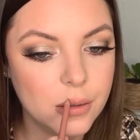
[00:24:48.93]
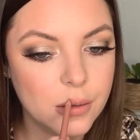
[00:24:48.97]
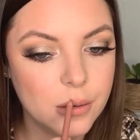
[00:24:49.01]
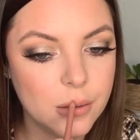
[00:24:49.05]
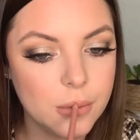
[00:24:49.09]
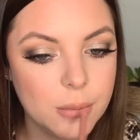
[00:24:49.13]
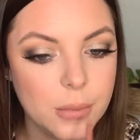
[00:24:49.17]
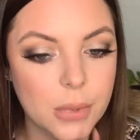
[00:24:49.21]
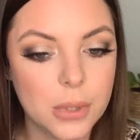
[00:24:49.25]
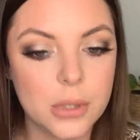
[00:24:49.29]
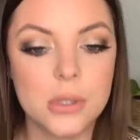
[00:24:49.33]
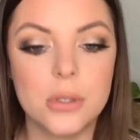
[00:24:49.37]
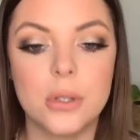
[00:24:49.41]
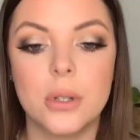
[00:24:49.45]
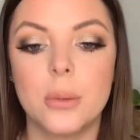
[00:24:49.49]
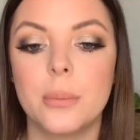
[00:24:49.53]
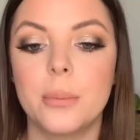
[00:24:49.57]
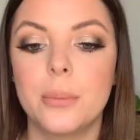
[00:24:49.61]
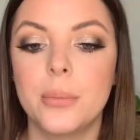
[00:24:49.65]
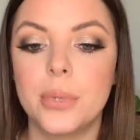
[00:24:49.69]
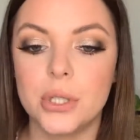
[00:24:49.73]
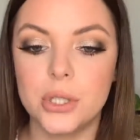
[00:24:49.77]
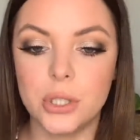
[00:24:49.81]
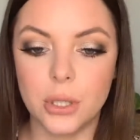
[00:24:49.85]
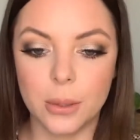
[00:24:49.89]
But
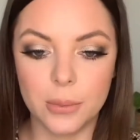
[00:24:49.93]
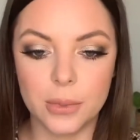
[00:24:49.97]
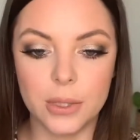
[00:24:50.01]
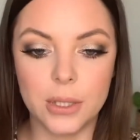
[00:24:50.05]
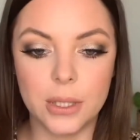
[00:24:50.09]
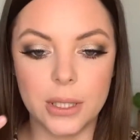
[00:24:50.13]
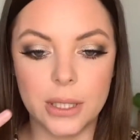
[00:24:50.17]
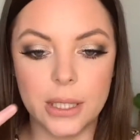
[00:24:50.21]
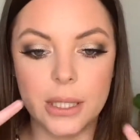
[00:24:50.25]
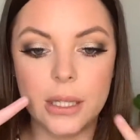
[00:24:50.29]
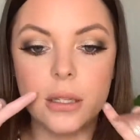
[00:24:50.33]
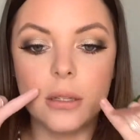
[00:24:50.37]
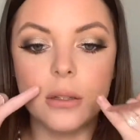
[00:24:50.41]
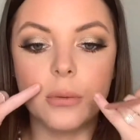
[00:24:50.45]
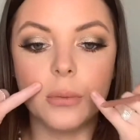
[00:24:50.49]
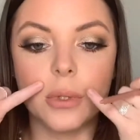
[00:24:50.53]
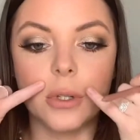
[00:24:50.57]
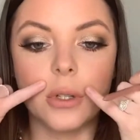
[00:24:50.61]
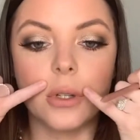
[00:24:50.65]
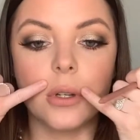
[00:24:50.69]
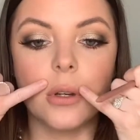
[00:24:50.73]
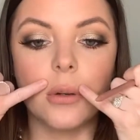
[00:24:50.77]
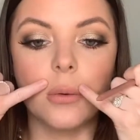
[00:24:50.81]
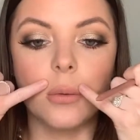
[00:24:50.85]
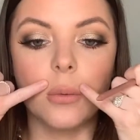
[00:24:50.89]
predominantly you want to
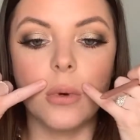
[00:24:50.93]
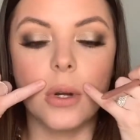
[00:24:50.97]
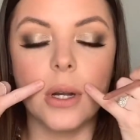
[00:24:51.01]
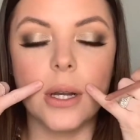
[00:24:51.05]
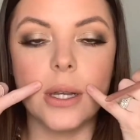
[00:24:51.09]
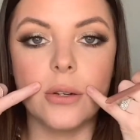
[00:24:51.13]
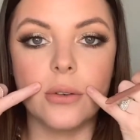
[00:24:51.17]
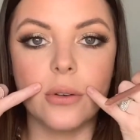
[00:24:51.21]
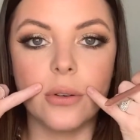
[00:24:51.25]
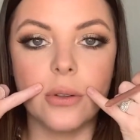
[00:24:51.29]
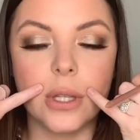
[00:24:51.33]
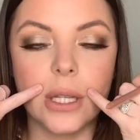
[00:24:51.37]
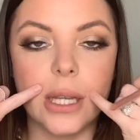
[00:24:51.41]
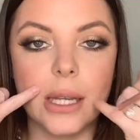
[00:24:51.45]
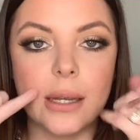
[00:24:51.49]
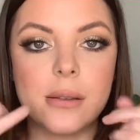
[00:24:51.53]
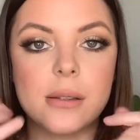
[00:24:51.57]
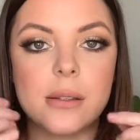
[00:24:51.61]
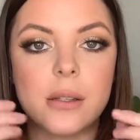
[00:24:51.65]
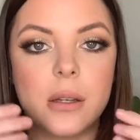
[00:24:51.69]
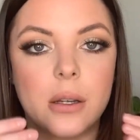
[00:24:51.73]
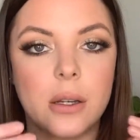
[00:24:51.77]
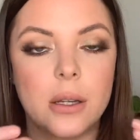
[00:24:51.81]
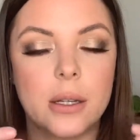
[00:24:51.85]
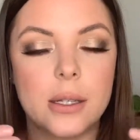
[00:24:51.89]
go wider on the
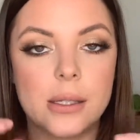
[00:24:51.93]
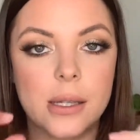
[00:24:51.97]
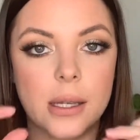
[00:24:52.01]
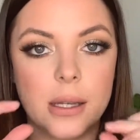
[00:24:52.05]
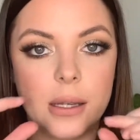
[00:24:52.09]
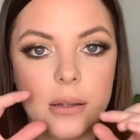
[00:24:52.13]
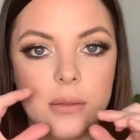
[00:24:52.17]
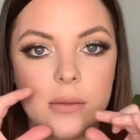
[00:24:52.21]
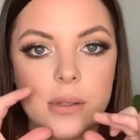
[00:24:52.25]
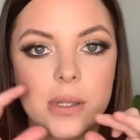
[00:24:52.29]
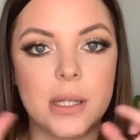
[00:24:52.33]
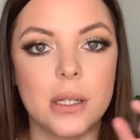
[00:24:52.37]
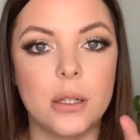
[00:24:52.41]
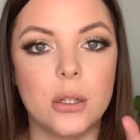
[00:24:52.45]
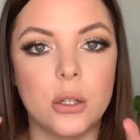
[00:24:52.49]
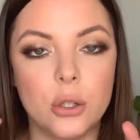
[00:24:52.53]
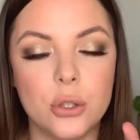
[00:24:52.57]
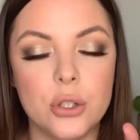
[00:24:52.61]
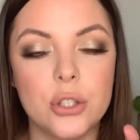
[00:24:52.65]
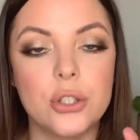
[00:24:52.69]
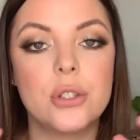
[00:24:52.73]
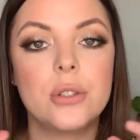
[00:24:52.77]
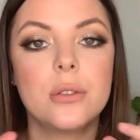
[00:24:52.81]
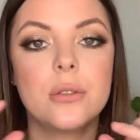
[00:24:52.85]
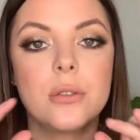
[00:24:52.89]
outside because that gives the
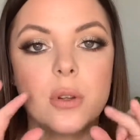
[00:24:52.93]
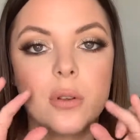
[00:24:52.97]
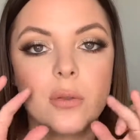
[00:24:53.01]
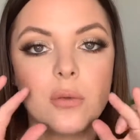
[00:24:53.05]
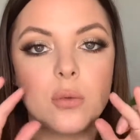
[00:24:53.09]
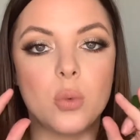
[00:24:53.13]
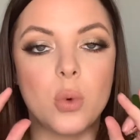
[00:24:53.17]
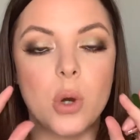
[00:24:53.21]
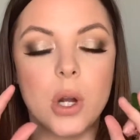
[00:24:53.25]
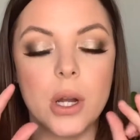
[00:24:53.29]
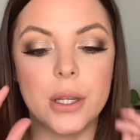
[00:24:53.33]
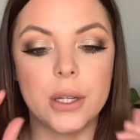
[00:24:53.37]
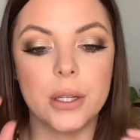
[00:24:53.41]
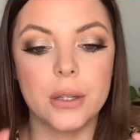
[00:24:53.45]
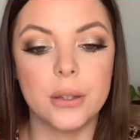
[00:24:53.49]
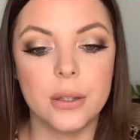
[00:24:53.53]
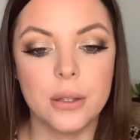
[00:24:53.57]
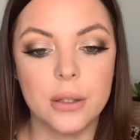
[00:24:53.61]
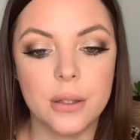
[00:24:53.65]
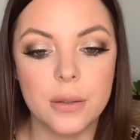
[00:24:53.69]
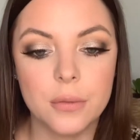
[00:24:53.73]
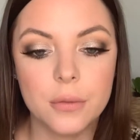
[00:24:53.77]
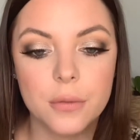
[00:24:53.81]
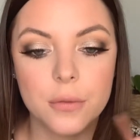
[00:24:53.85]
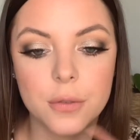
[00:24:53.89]
illusion of wider
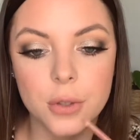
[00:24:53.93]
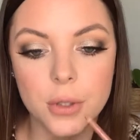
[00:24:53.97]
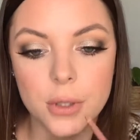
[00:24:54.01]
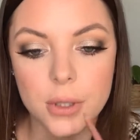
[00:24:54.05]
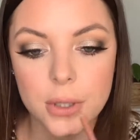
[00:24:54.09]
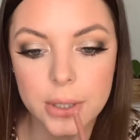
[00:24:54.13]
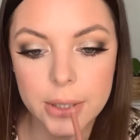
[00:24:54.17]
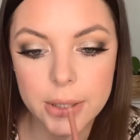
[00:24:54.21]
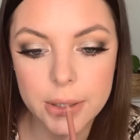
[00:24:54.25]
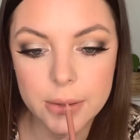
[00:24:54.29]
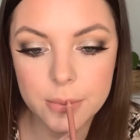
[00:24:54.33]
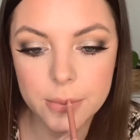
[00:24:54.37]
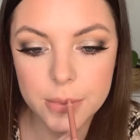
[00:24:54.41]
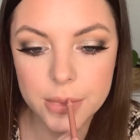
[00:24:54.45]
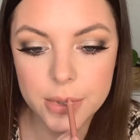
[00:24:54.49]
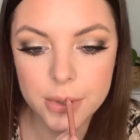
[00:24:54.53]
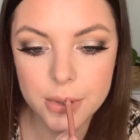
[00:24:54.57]
and fuller lips.